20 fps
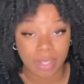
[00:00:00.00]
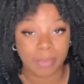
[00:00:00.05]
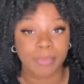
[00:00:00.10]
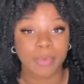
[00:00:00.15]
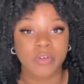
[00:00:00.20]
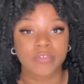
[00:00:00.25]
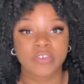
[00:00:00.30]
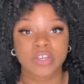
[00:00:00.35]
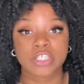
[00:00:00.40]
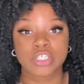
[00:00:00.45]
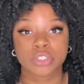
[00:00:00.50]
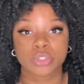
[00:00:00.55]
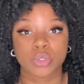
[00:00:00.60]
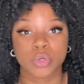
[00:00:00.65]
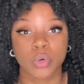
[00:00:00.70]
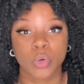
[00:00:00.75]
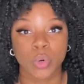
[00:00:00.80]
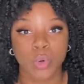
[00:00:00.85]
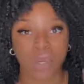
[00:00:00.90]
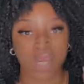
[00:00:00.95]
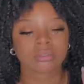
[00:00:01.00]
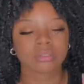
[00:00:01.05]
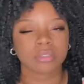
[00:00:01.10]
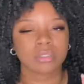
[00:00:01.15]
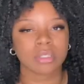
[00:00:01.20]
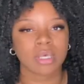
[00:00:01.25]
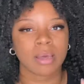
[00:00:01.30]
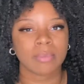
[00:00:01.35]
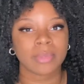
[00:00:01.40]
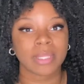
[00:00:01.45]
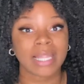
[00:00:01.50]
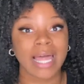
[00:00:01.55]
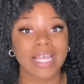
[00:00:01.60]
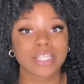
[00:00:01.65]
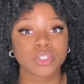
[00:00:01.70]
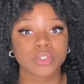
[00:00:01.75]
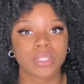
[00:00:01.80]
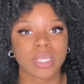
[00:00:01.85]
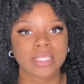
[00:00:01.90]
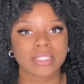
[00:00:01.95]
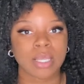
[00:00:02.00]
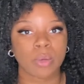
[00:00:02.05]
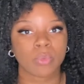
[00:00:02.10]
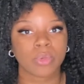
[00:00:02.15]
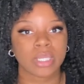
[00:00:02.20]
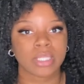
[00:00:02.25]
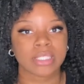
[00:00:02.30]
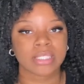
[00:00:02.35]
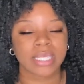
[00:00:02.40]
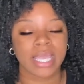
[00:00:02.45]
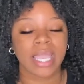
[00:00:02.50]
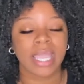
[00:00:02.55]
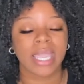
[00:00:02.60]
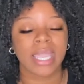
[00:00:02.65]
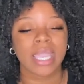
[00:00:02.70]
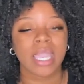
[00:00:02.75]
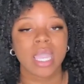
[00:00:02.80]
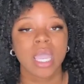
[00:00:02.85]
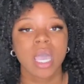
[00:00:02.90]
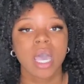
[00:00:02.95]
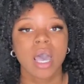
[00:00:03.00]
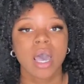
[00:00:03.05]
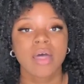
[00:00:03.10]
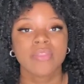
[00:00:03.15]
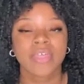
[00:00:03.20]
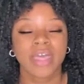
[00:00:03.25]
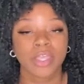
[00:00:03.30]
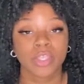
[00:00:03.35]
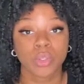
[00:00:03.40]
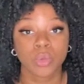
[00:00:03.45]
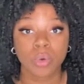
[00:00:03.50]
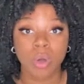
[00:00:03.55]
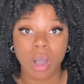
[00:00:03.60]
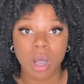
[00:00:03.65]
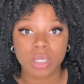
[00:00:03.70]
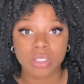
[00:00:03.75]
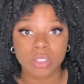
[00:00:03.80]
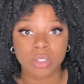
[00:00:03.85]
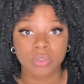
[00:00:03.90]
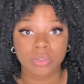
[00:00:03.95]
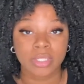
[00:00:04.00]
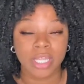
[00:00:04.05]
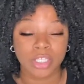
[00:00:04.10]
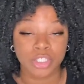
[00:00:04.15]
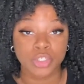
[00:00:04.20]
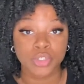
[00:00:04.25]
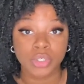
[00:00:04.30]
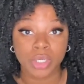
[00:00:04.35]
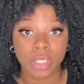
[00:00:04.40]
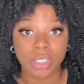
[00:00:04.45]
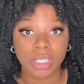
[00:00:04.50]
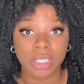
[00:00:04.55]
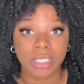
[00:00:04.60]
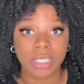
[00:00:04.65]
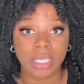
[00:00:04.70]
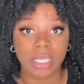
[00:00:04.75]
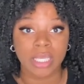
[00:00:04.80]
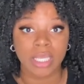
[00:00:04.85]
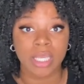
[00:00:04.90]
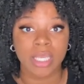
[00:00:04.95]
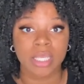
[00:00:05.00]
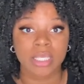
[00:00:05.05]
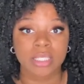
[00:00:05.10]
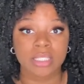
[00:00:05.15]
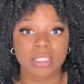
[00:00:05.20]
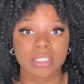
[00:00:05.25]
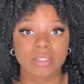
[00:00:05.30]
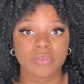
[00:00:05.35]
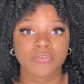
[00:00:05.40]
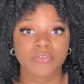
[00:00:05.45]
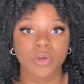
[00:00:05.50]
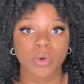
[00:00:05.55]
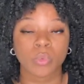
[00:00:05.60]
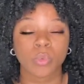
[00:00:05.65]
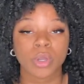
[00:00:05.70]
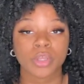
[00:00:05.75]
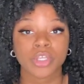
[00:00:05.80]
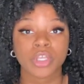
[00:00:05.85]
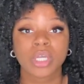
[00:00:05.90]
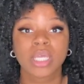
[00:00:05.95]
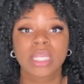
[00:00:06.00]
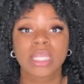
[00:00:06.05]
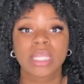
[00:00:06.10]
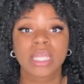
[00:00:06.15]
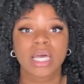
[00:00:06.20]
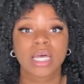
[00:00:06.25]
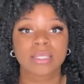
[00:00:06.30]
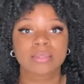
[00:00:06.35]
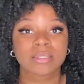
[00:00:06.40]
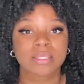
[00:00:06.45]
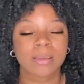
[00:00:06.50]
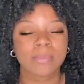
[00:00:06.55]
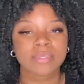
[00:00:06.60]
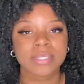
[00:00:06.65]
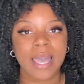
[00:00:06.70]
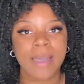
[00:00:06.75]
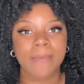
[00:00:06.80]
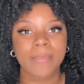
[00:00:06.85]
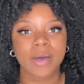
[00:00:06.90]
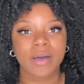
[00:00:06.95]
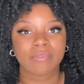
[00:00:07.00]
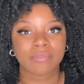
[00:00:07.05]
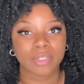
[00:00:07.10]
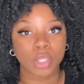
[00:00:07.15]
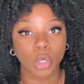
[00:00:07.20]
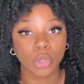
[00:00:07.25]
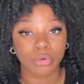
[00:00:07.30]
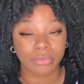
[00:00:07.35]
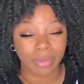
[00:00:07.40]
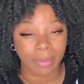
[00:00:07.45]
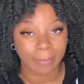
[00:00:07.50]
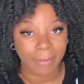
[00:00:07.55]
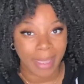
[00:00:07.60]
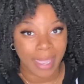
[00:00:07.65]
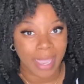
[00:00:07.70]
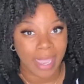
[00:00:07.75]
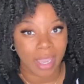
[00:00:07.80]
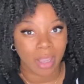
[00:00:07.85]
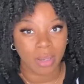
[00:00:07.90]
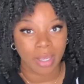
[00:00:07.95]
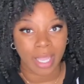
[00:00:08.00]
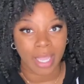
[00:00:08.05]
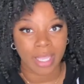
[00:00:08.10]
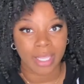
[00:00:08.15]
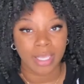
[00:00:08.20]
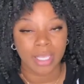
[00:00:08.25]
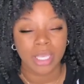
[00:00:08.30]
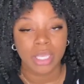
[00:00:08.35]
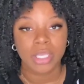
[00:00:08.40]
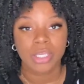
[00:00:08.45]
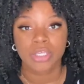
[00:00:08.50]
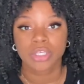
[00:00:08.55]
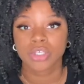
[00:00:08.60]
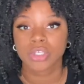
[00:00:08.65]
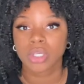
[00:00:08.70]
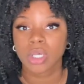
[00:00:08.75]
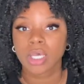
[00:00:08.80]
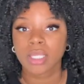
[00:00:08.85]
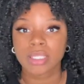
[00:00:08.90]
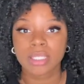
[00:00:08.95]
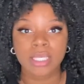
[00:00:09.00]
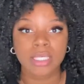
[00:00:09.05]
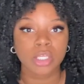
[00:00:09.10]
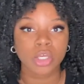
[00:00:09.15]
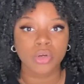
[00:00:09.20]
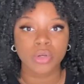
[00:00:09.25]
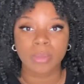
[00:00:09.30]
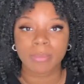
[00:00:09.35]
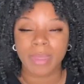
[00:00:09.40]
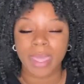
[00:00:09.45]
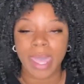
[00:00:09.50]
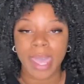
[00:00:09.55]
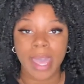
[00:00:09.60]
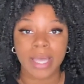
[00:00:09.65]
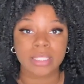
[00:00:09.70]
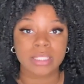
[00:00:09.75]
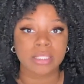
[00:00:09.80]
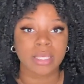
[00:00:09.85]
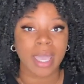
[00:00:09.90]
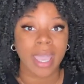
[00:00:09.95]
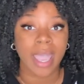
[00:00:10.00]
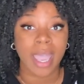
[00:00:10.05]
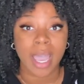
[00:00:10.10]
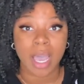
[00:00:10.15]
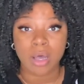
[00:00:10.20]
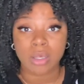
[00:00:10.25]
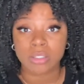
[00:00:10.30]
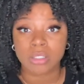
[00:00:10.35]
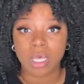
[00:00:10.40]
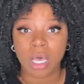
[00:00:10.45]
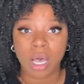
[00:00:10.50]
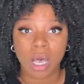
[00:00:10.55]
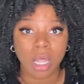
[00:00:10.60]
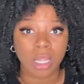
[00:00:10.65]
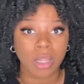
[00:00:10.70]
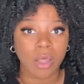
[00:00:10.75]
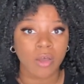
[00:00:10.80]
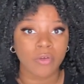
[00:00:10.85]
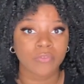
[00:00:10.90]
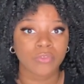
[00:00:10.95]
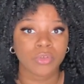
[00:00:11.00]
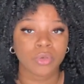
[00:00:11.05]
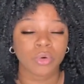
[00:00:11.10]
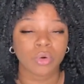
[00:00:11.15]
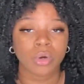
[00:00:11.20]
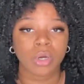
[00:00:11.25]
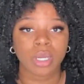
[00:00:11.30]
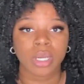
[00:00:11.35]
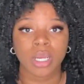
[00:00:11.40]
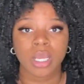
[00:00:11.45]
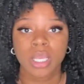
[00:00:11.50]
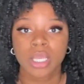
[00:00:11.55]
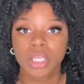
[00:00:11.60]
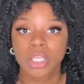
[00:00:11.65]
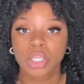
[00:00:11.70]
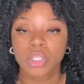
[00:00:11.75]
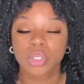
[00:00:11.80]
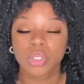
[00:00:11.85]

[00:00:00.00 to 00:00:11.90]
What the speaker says: professional course. The last 2 things I want to say that you're gonna need is, for one, you're gonna need some type of notary bag. Okay, you're gonna need a notary bag to house all of your, you know,